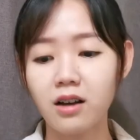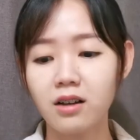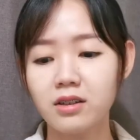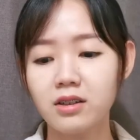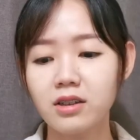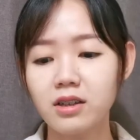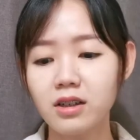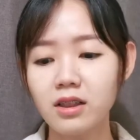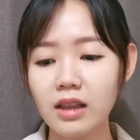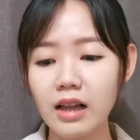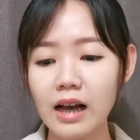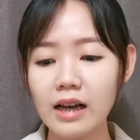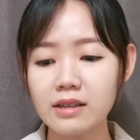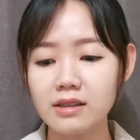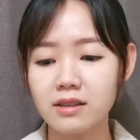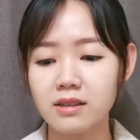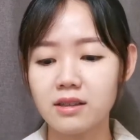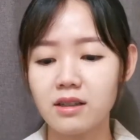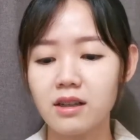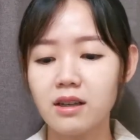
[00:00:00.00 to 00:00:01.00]
the
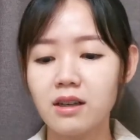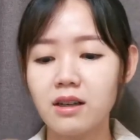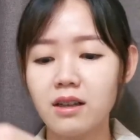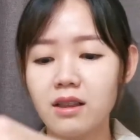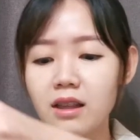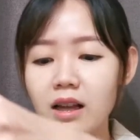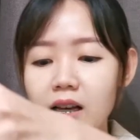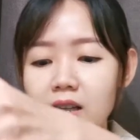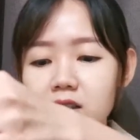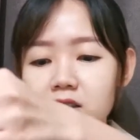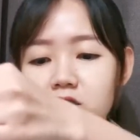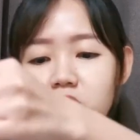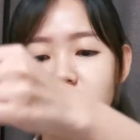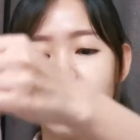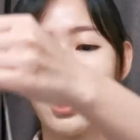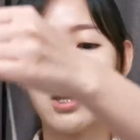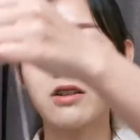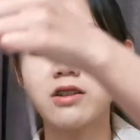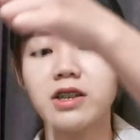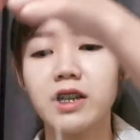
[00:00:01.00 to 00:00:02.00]
last
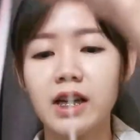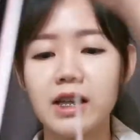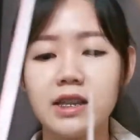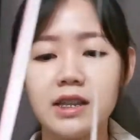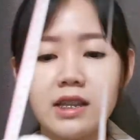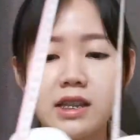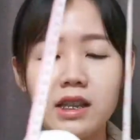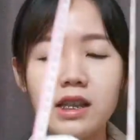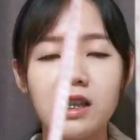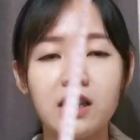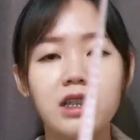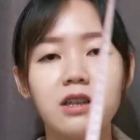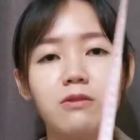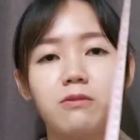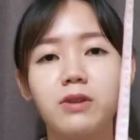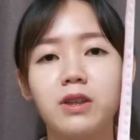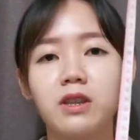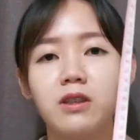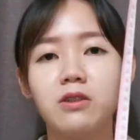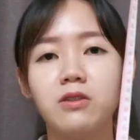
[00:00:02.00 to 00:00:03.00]
child you can see in the
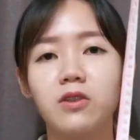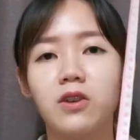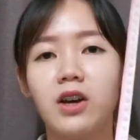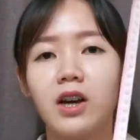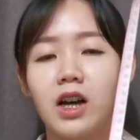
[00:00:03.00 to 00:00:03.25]
video,